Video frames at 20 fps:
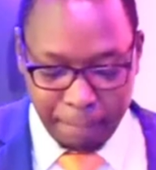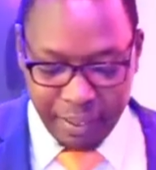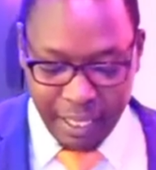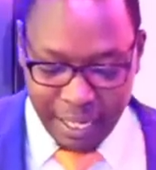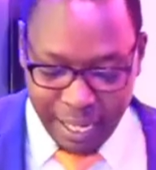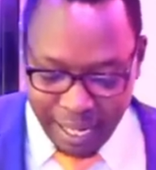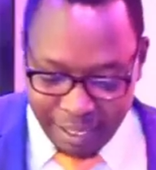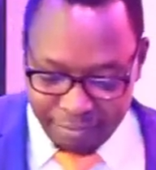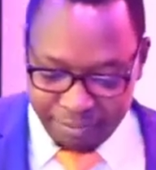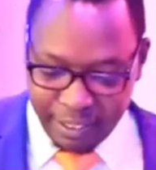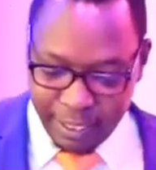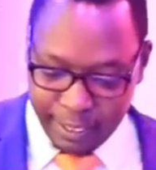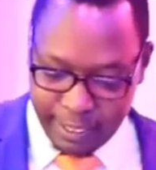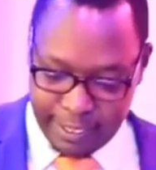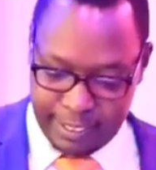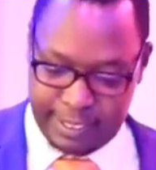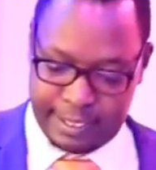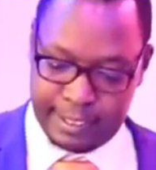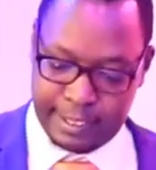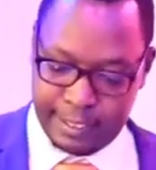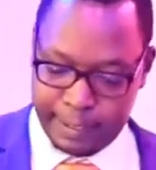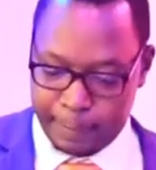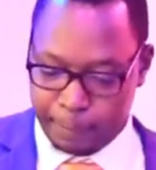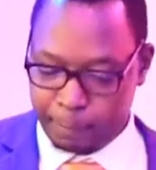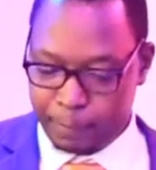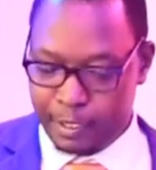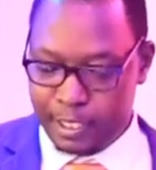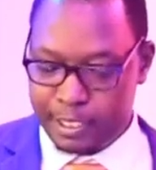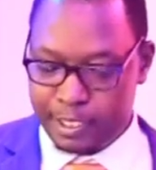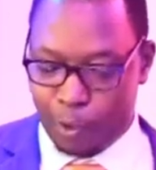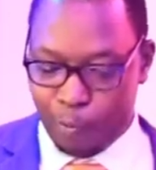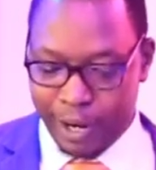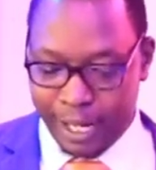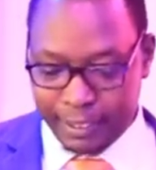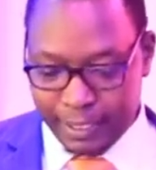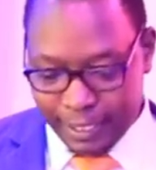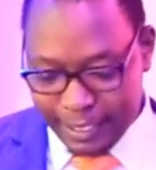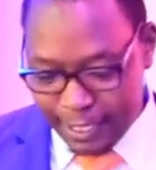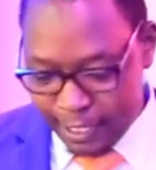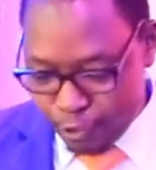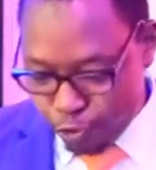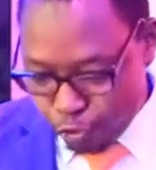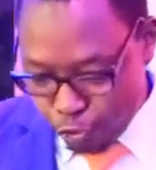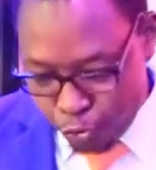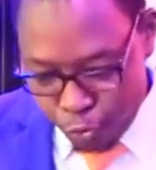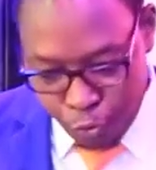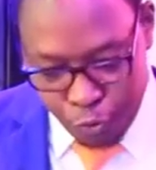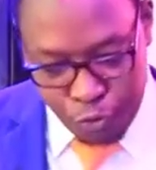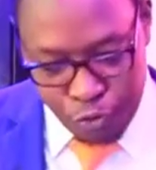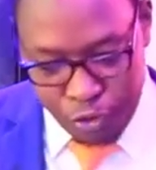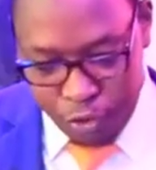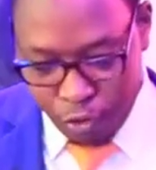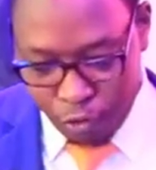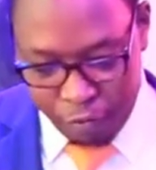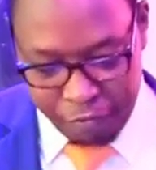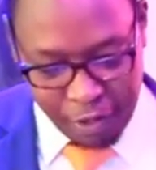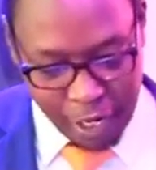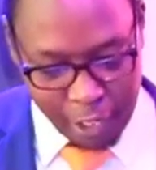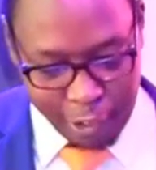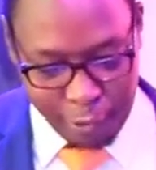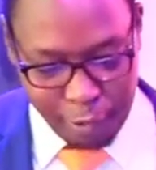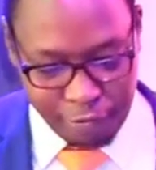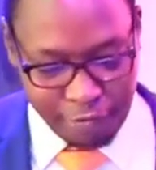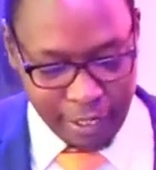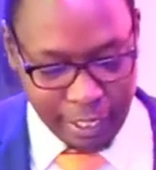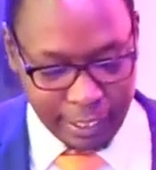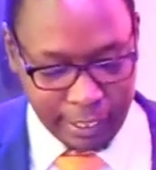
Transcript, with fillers: Beloved, it's a word that he's used over and over